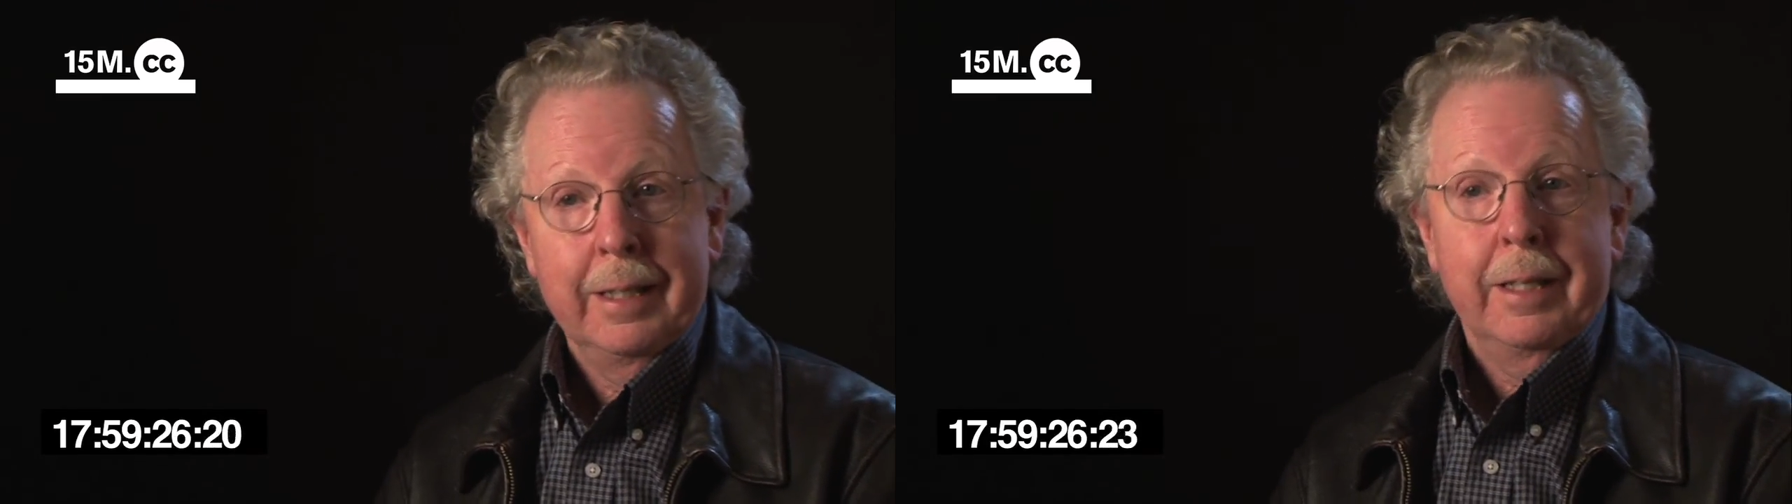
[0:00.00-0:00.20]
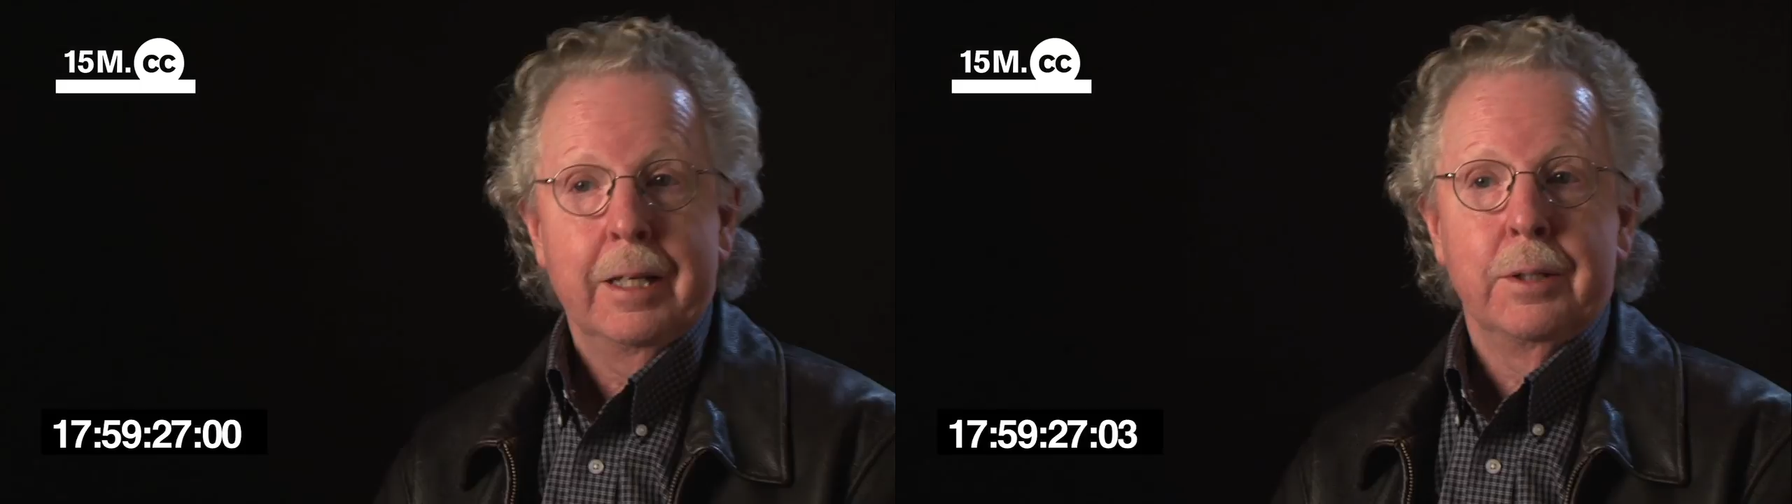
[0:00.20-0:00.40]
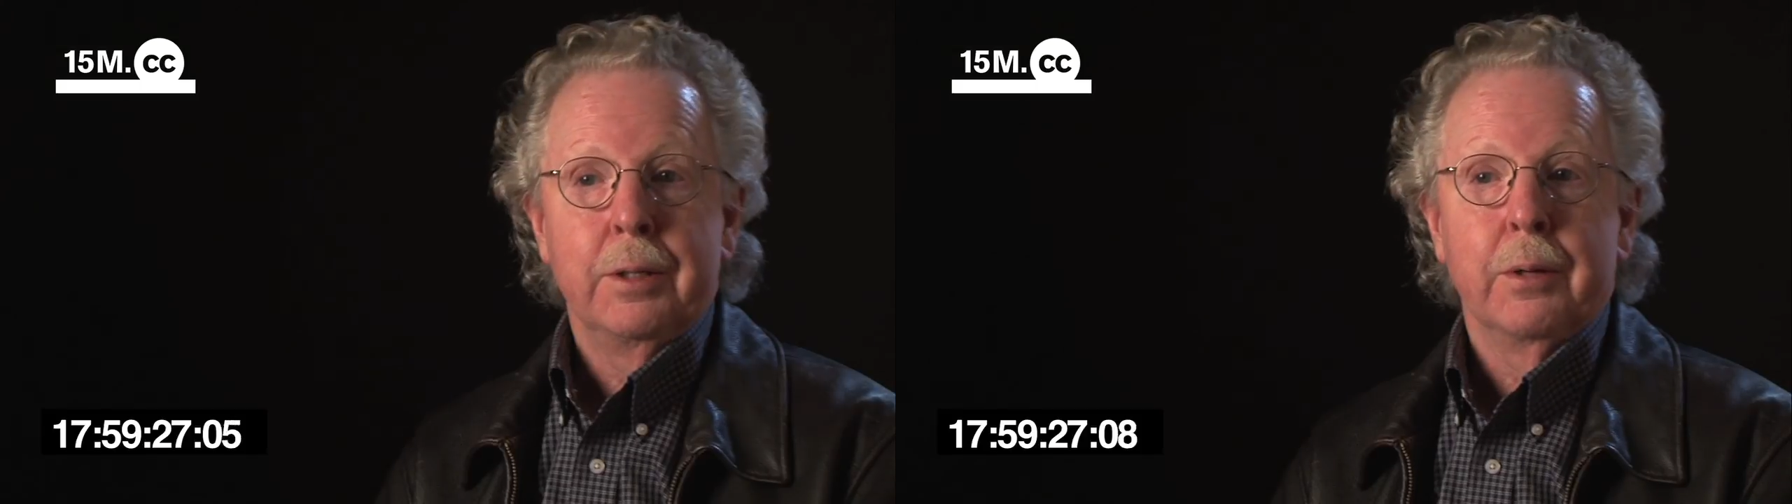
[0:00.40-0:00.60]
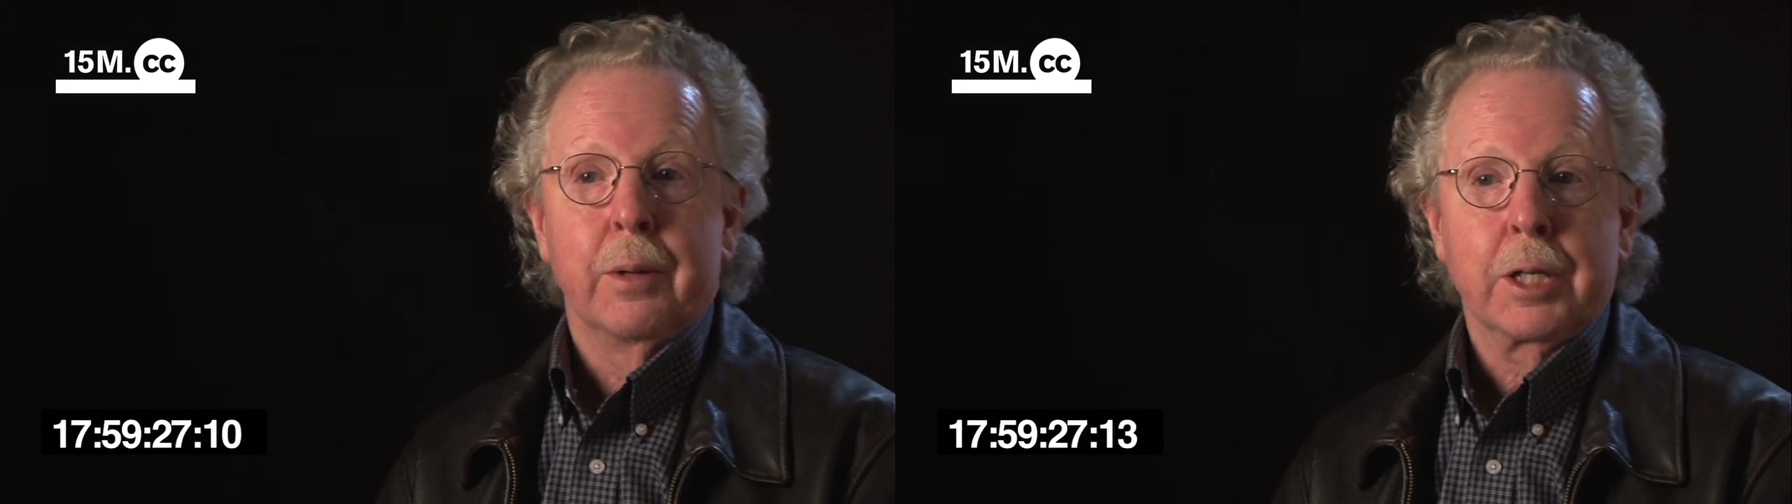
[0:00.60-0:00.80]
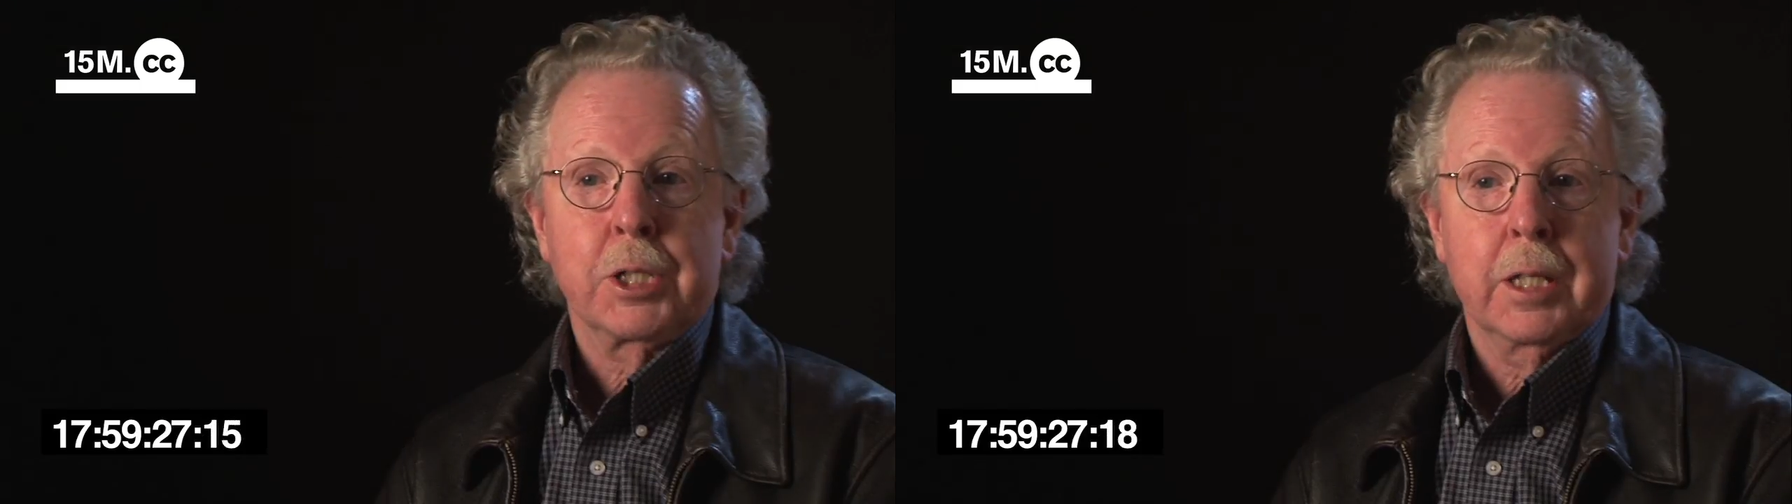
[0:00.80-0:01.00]
in New
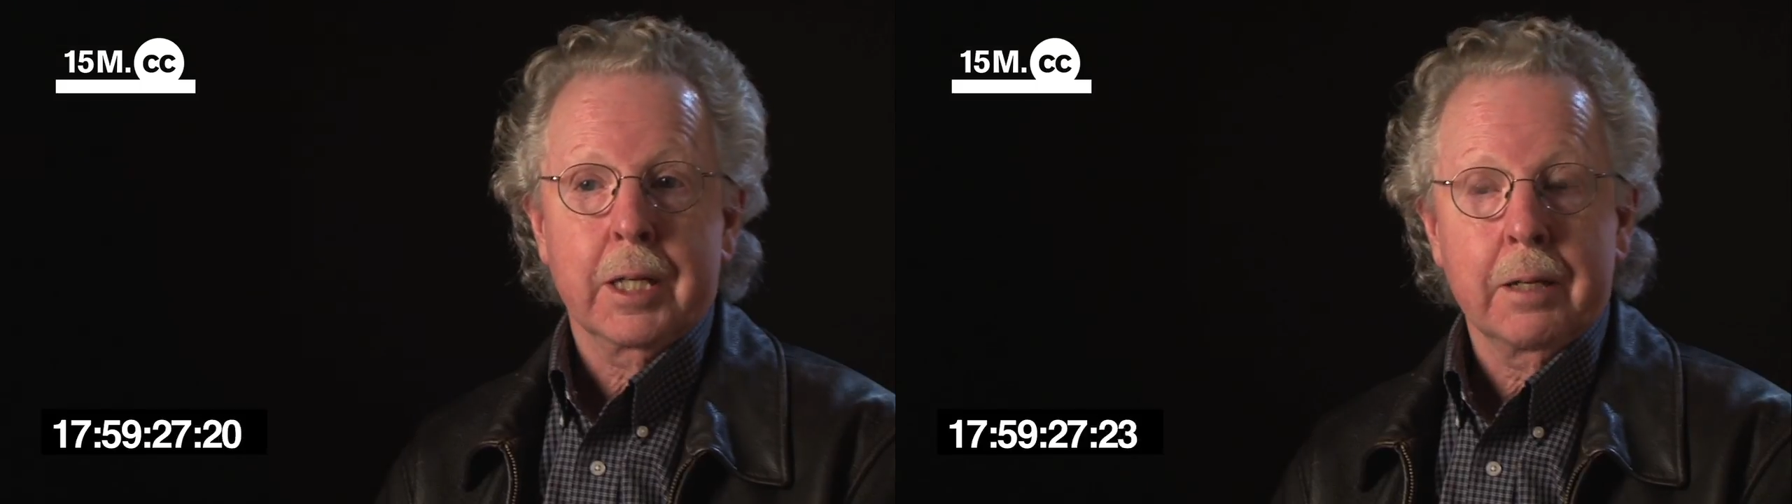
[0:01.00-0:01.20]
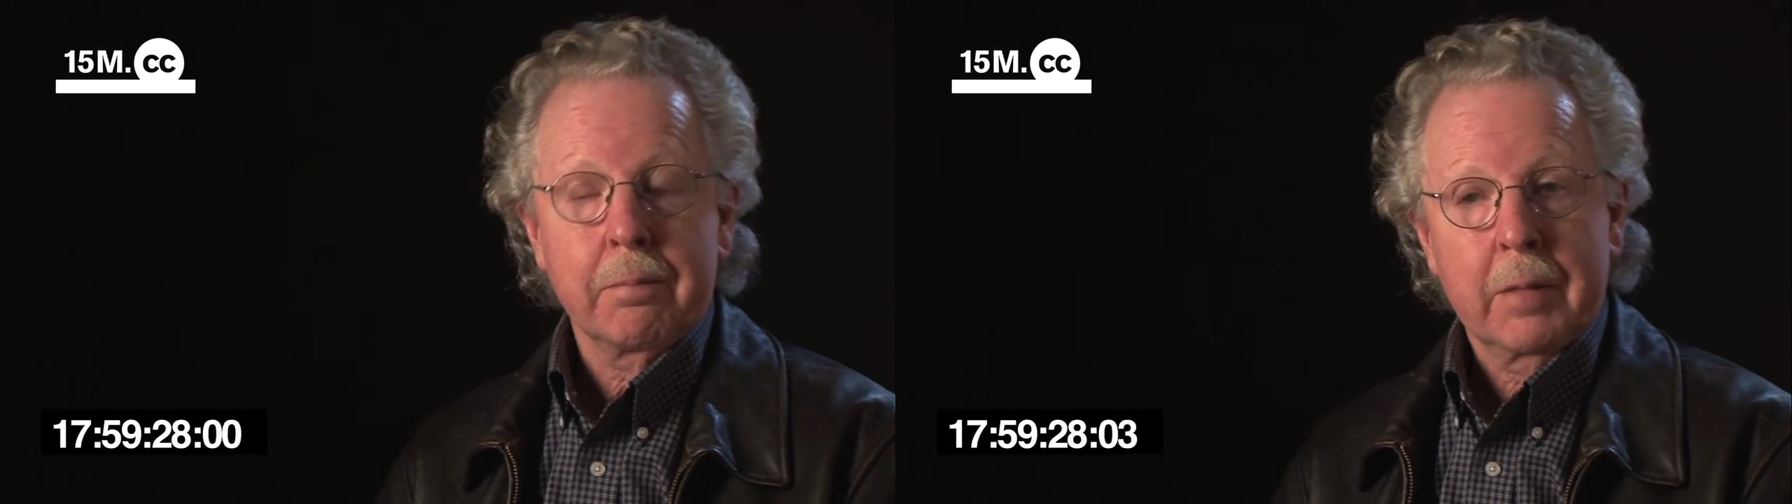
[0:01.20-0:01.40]
York City,